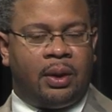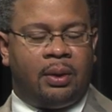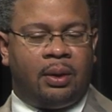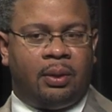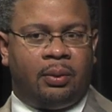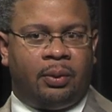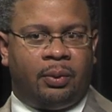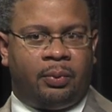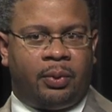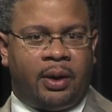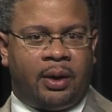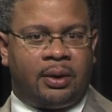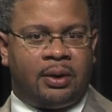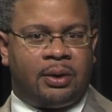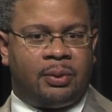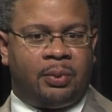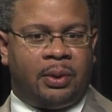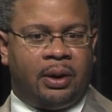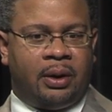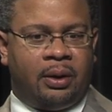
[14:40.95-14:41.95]
I
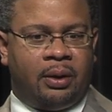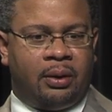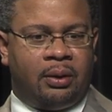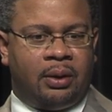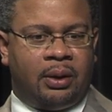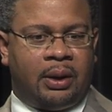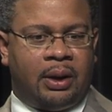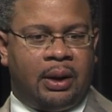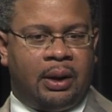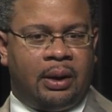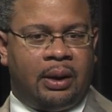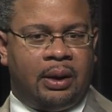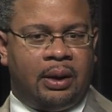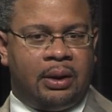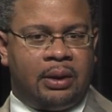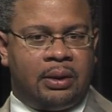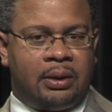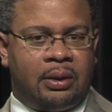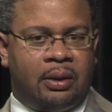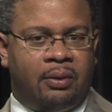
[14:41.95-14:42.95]
practice by the
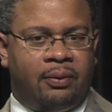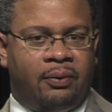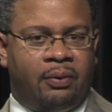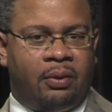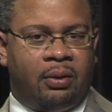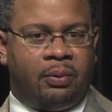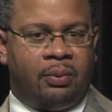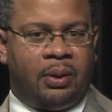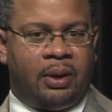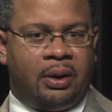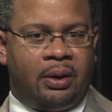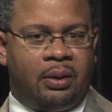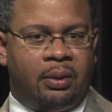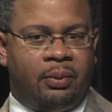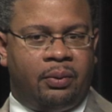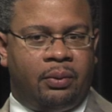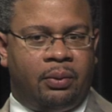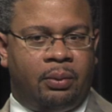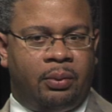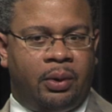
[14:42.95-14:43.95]
guidelines set forth by the
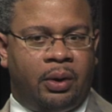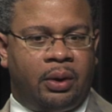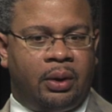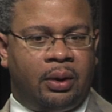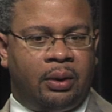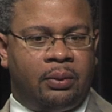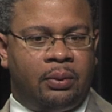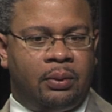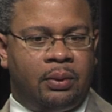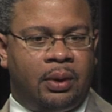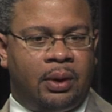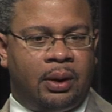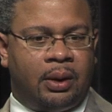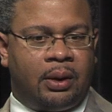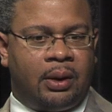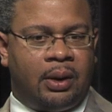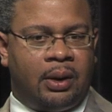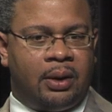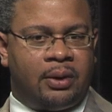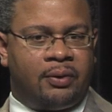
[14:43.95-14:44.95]
American
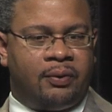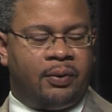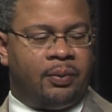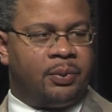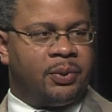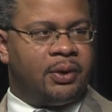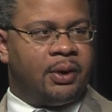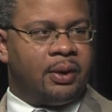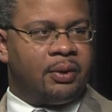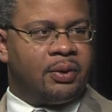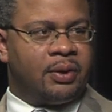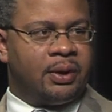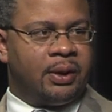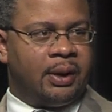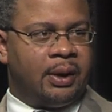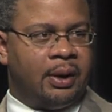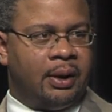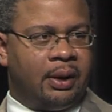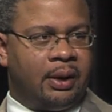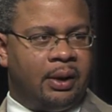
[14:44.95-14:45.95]
College of Obstetrician
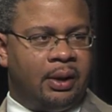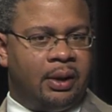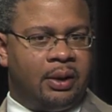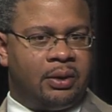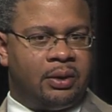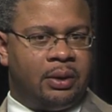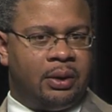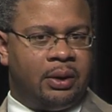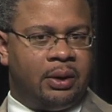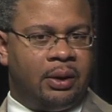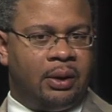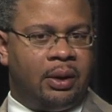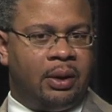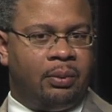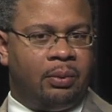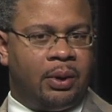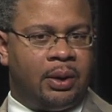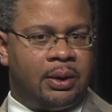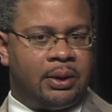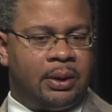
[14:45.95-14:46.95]
Gynecologist,
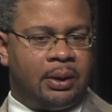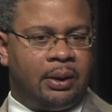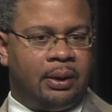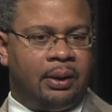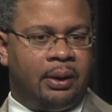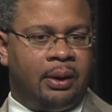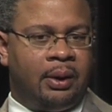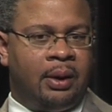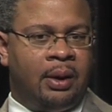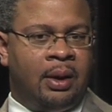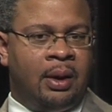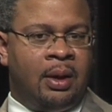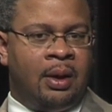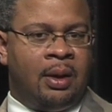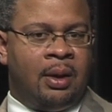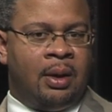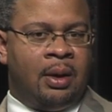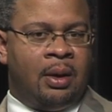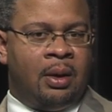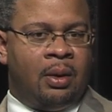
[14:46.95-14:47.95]
and basically
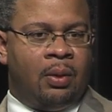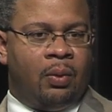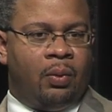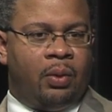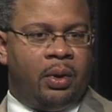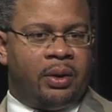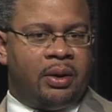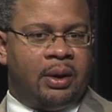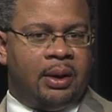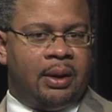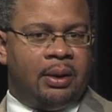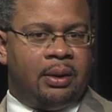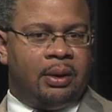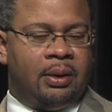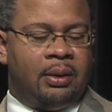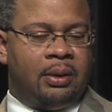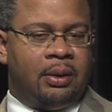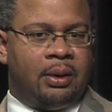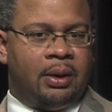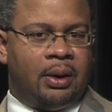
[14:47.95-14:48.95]
what that
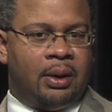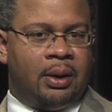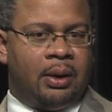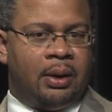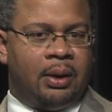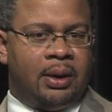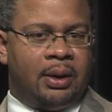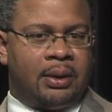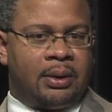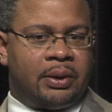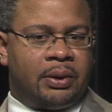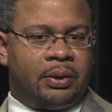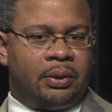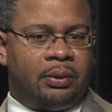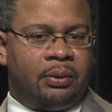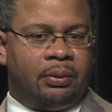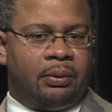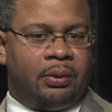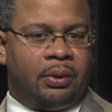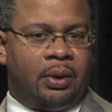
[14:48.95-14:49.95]
has
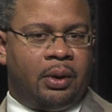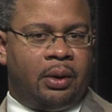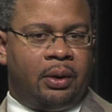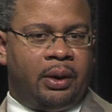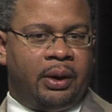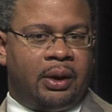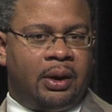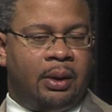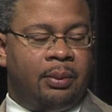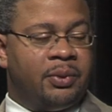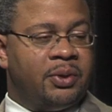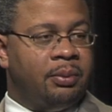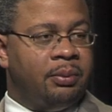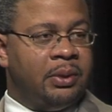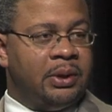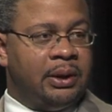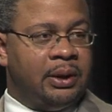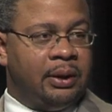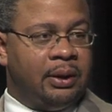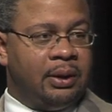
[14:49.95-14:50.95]
currently come to
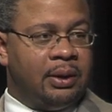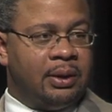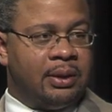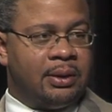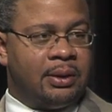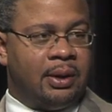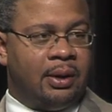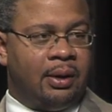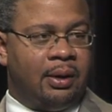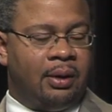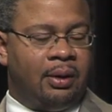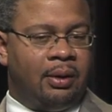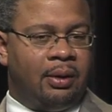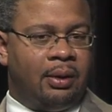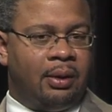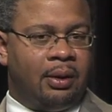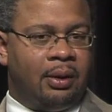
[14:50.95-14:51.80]
mean is that